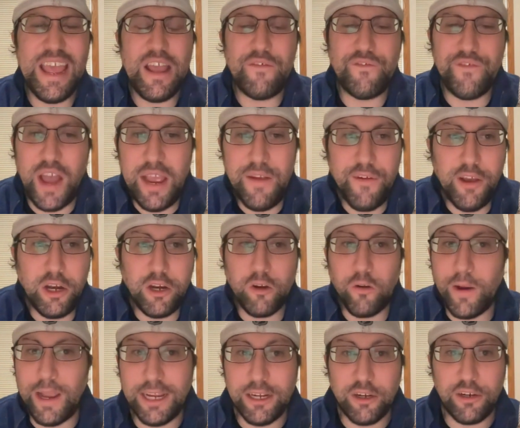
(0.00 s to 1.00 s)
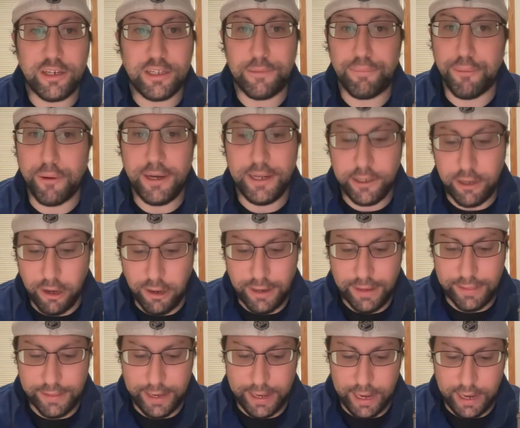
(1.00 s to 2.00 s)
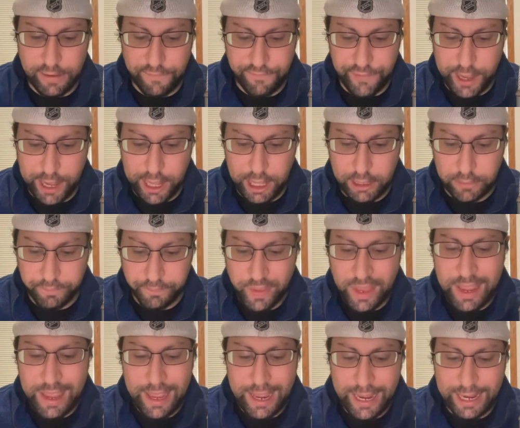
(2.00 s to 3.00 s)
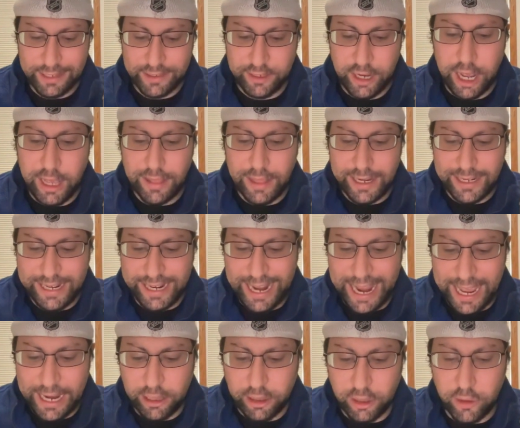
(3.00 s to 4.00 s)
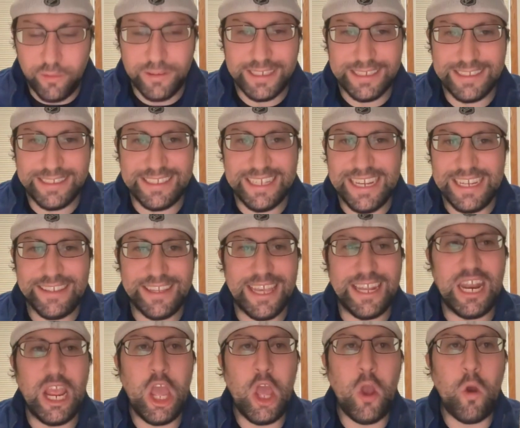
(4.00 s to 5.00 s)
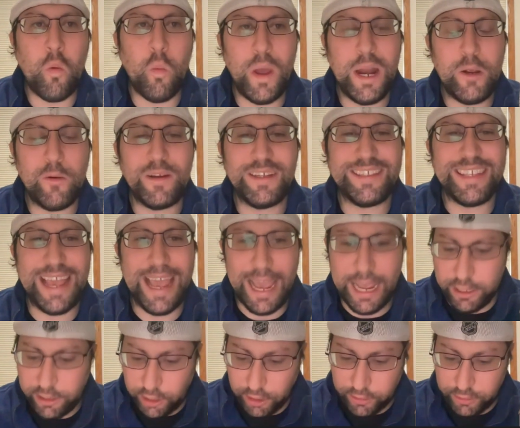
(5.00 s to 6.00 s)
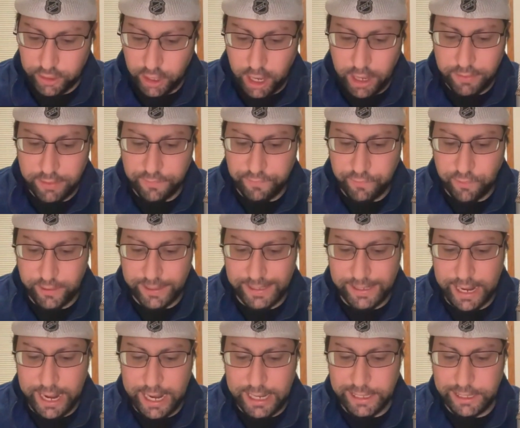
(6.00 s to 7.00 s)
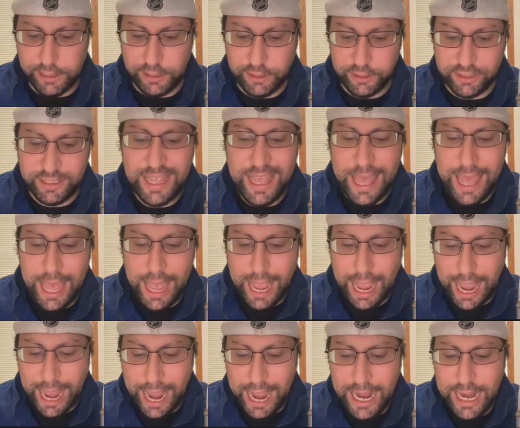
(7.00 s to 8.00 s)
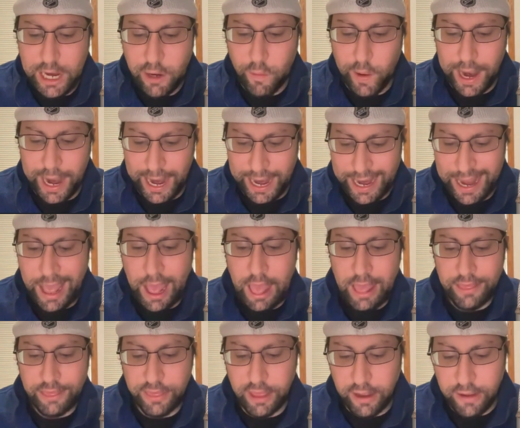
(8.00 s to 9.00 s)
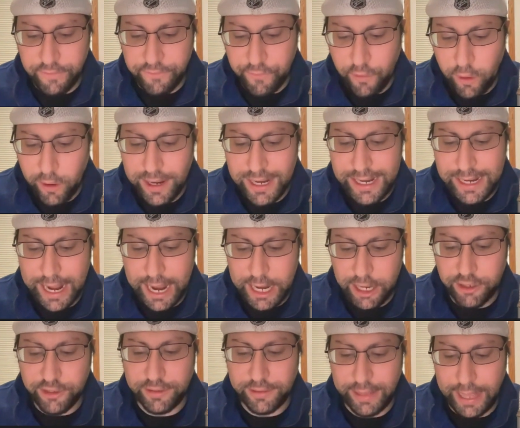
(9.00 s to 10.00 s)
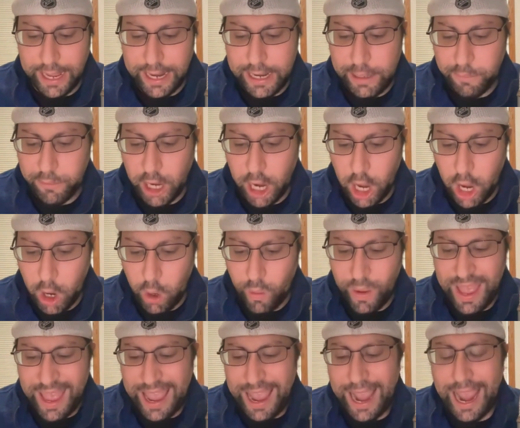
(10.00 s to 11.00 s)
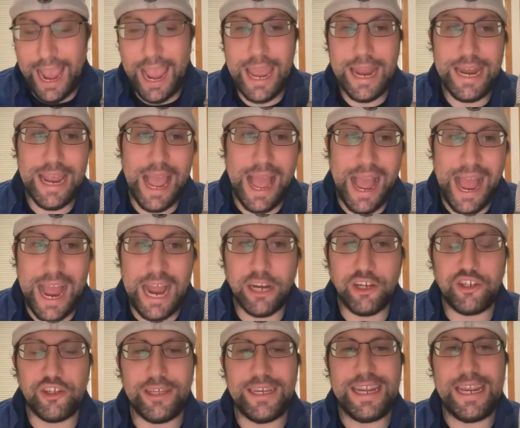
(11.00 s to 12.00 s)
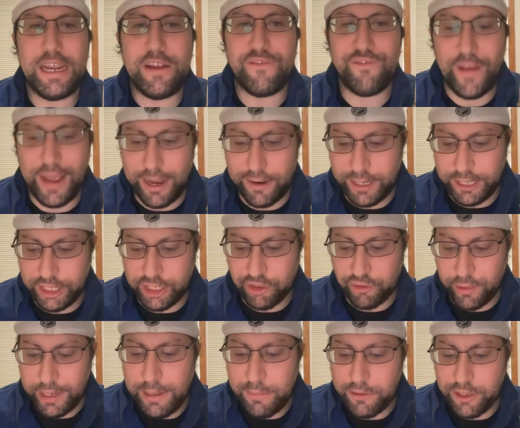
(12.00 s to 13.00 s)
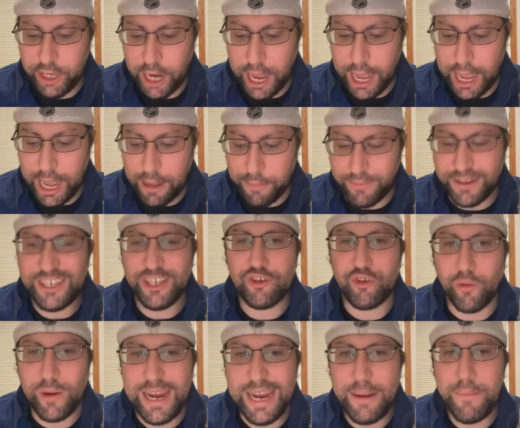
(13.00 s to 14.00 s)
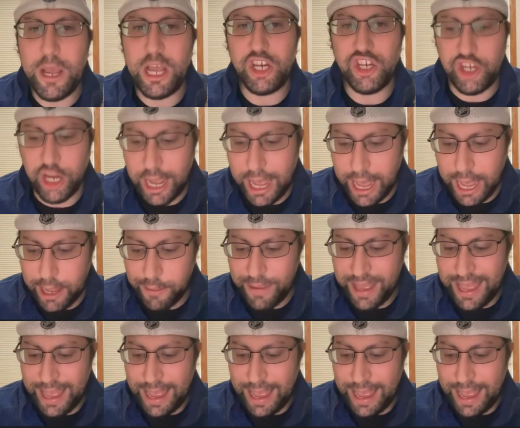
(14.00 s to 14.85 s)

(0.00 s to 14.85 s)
five hundred record is pretty good in the N F L. It's not like he had a losing season when he was the head coach of the 49ers. Anyway, the 49ers let him go, and actually he found his dream job, dream job